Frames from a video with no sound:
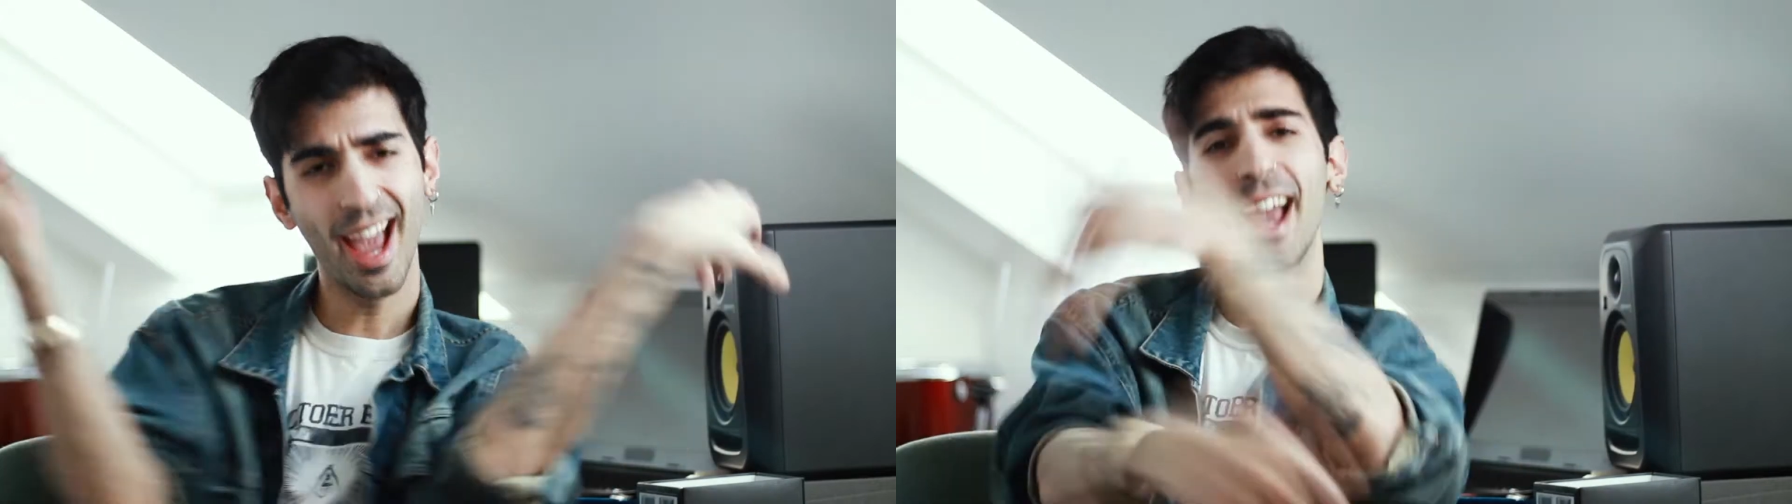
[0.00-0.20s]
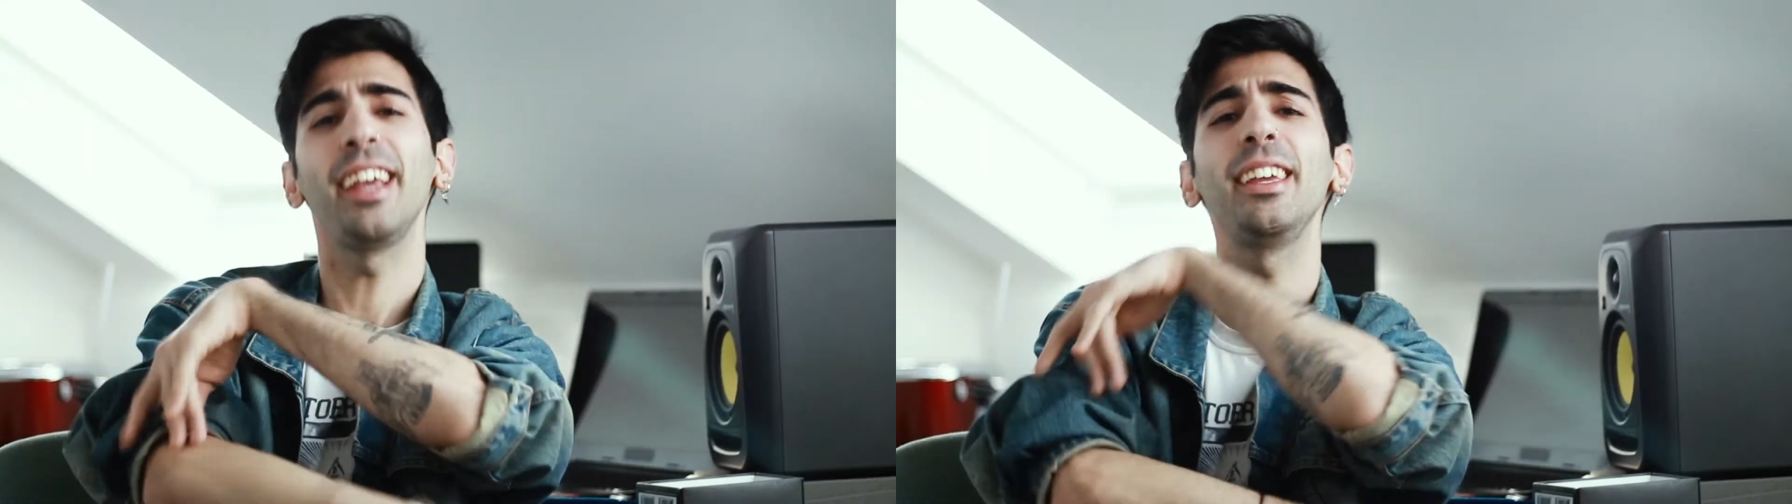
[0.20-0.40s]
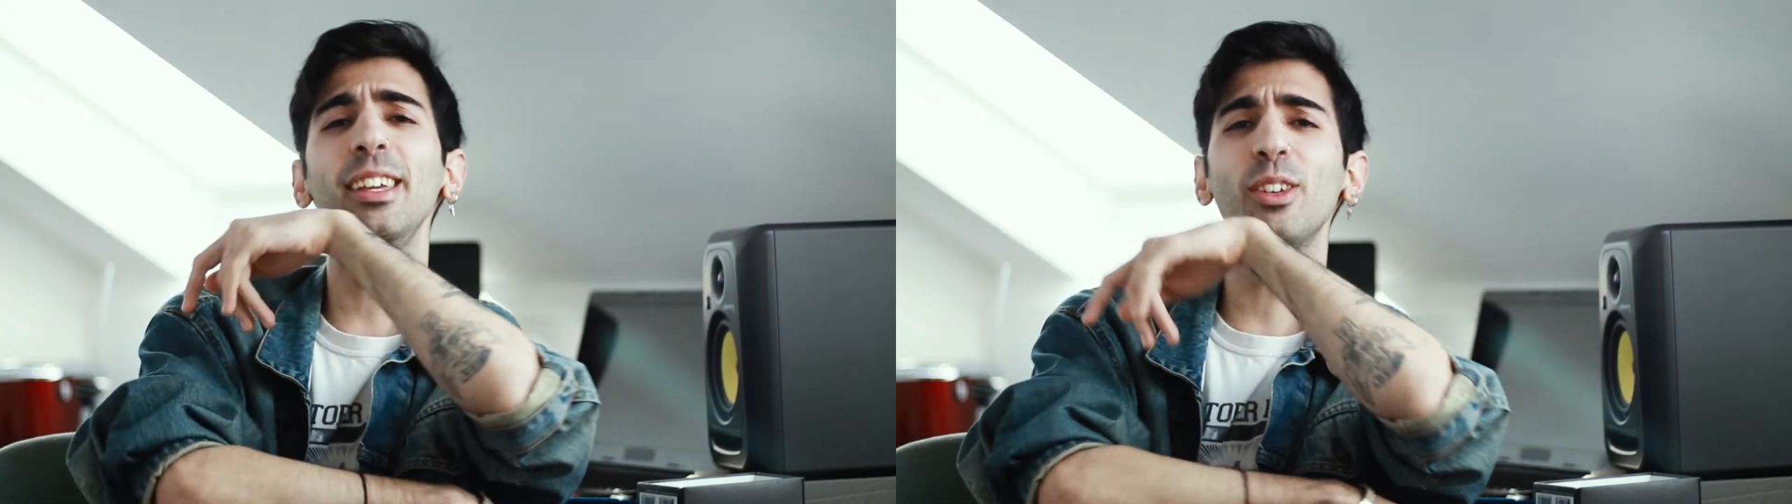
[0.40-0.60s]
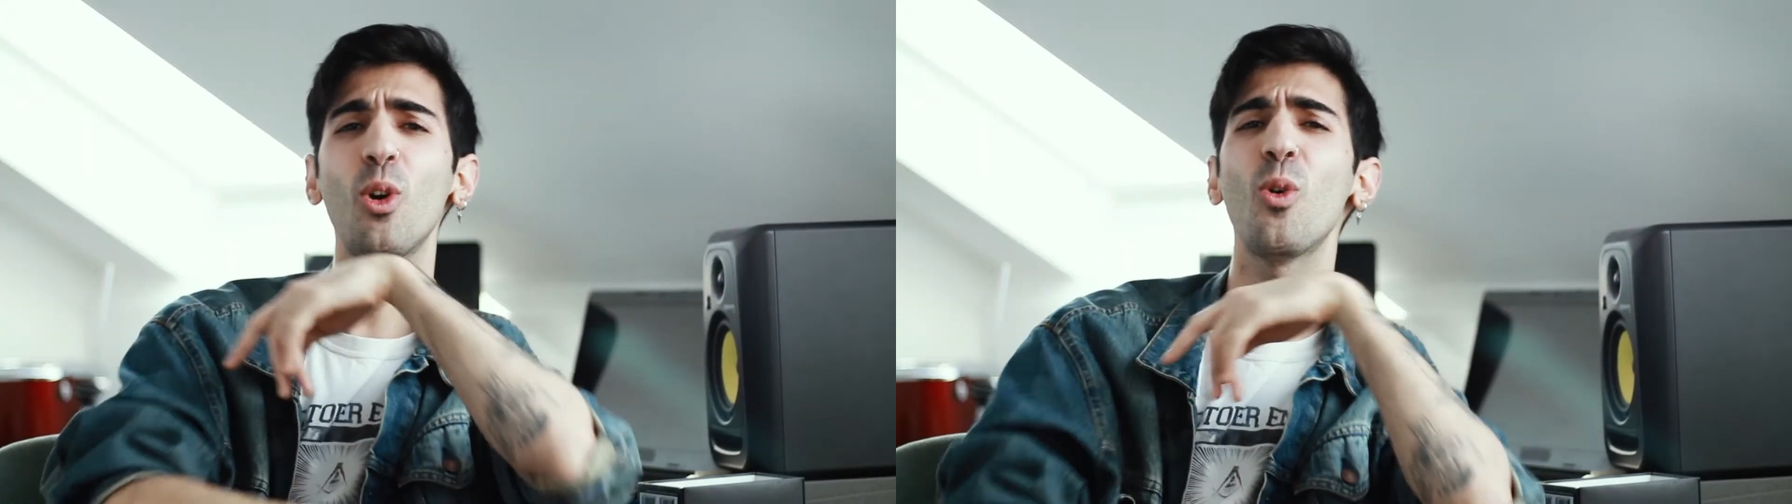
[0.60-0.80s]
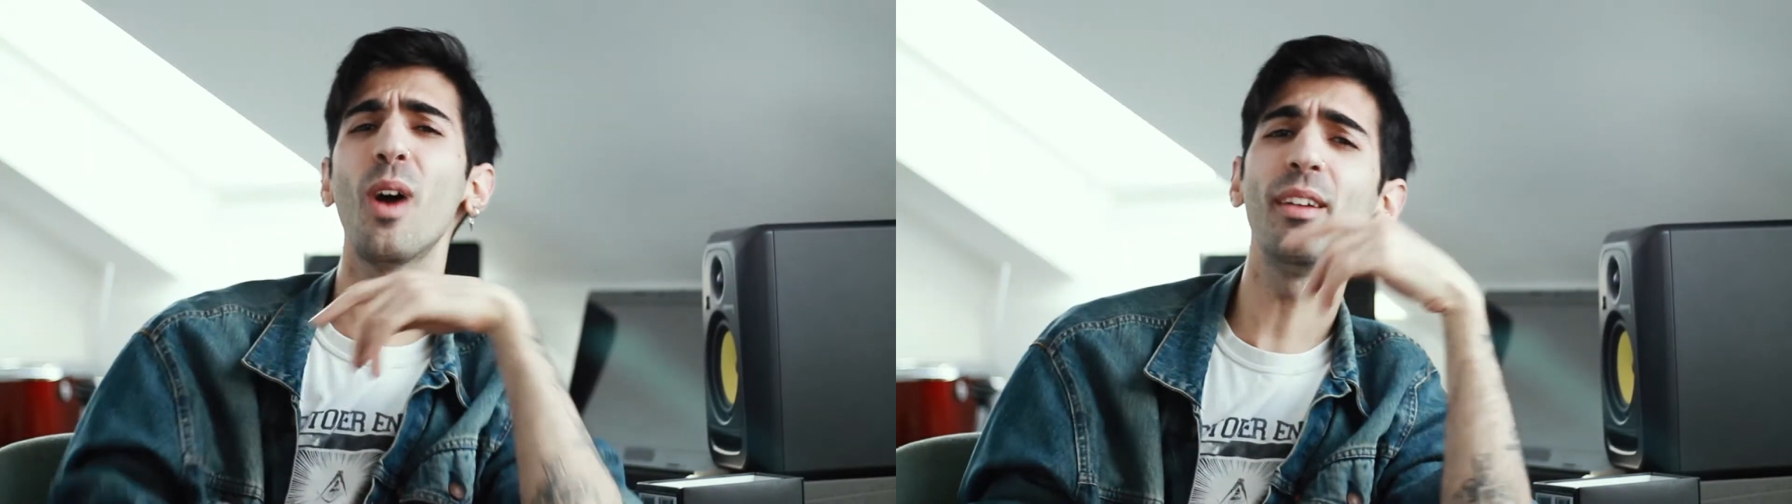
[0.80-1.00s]
Hey
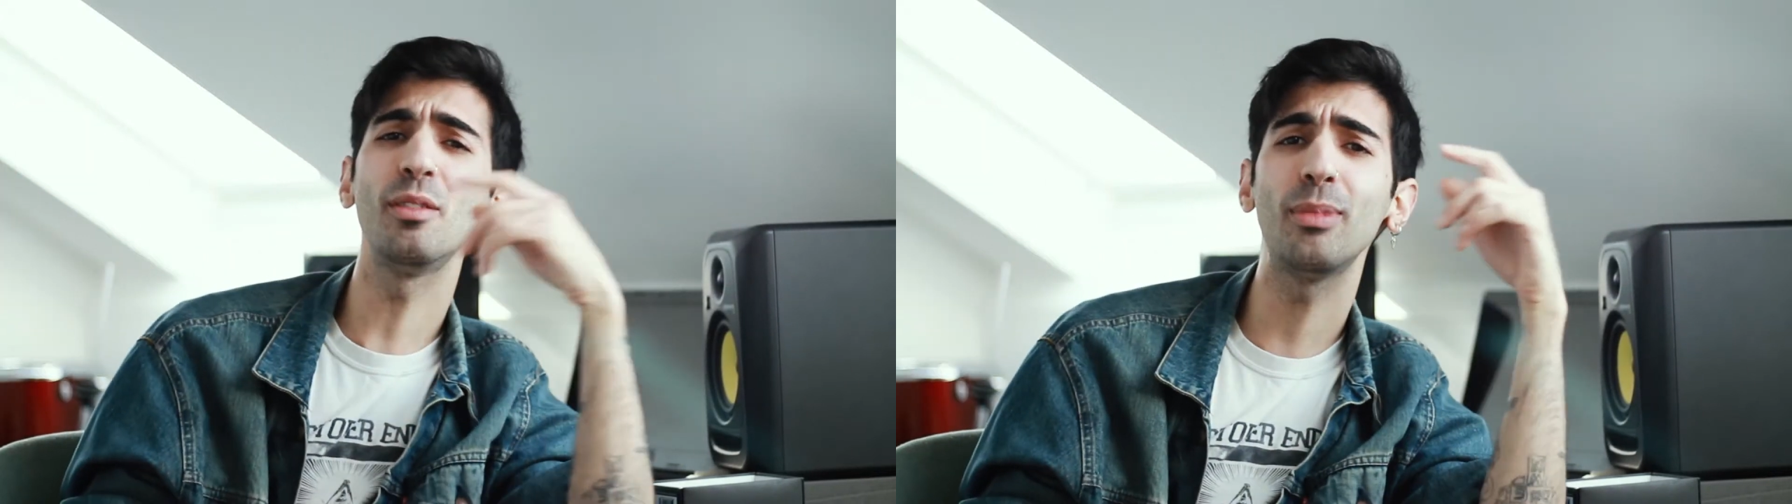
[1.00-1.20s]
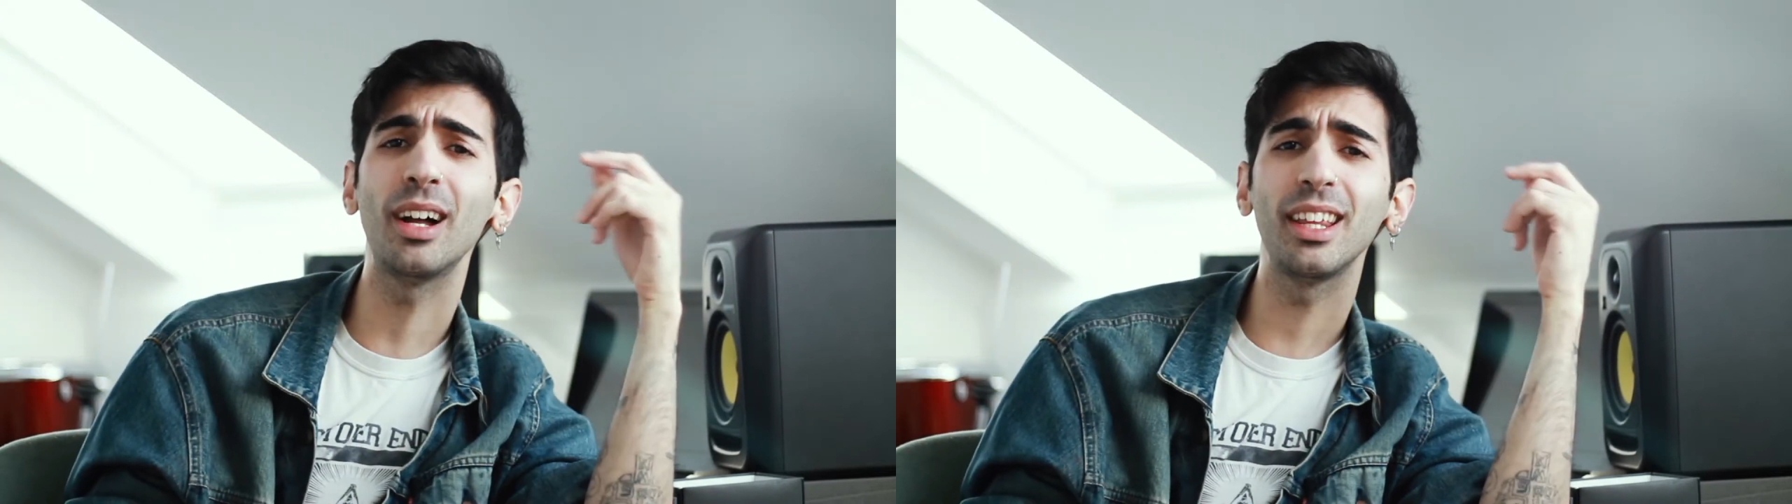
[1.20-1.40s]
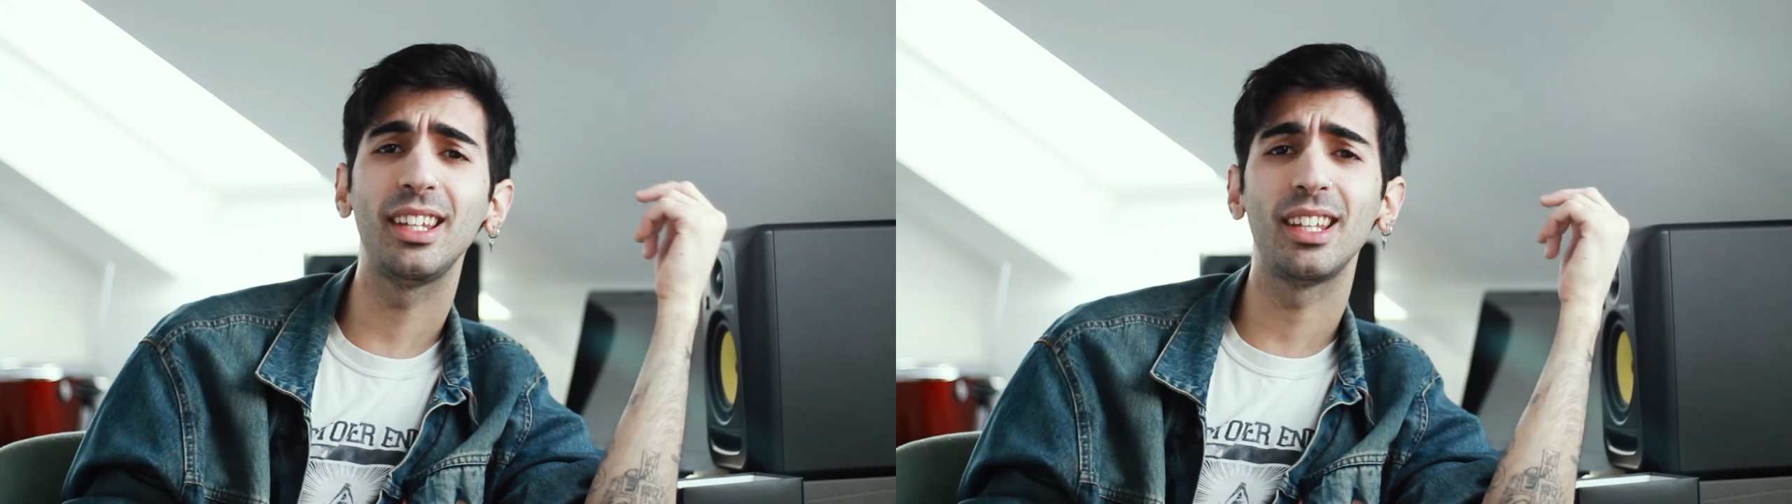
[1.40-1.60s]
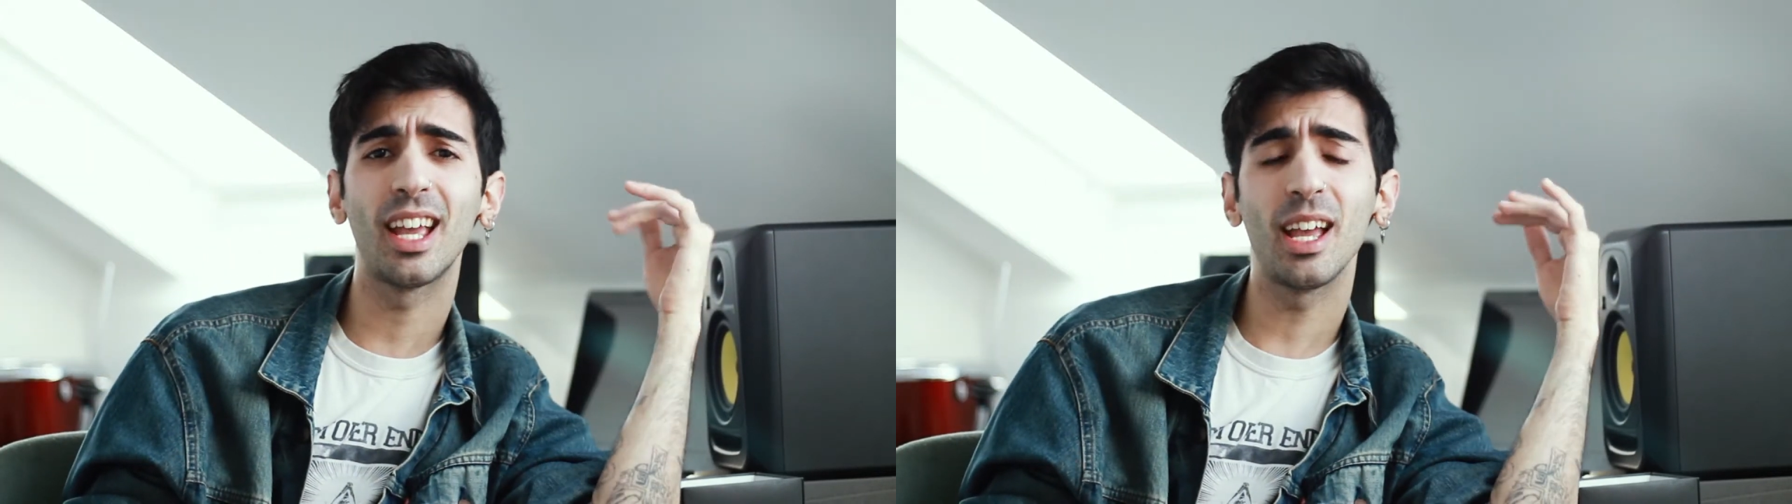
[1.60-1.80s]
yo everybody,